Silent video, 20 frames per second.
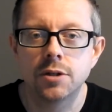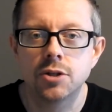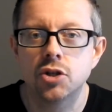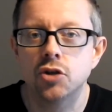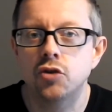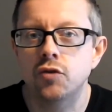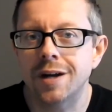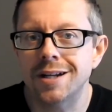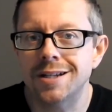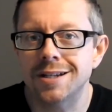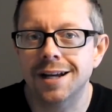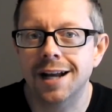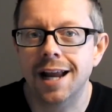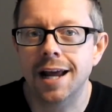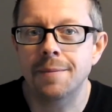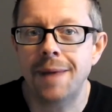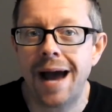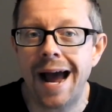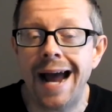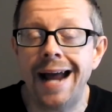to great
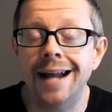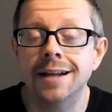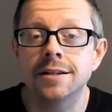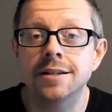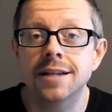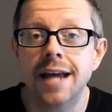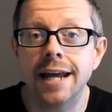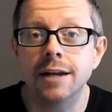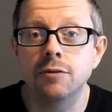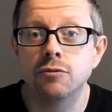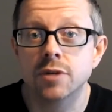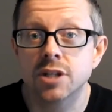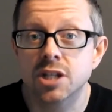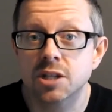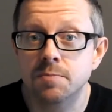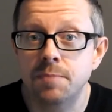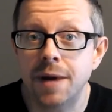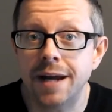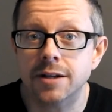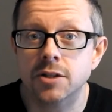acclaim and a
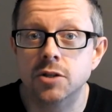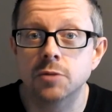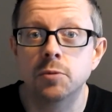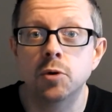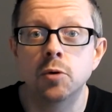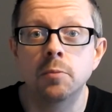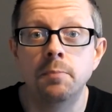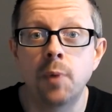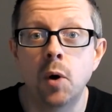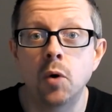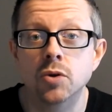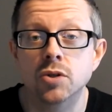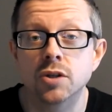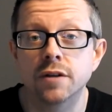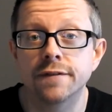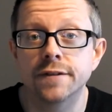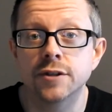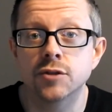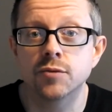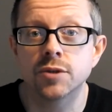respectable box
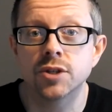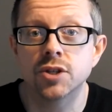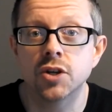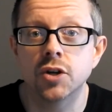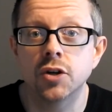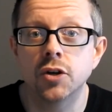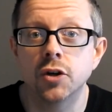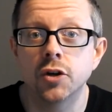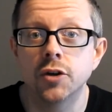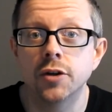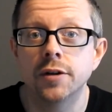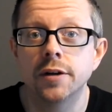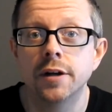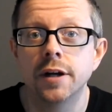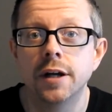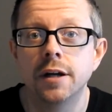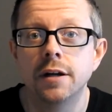office return.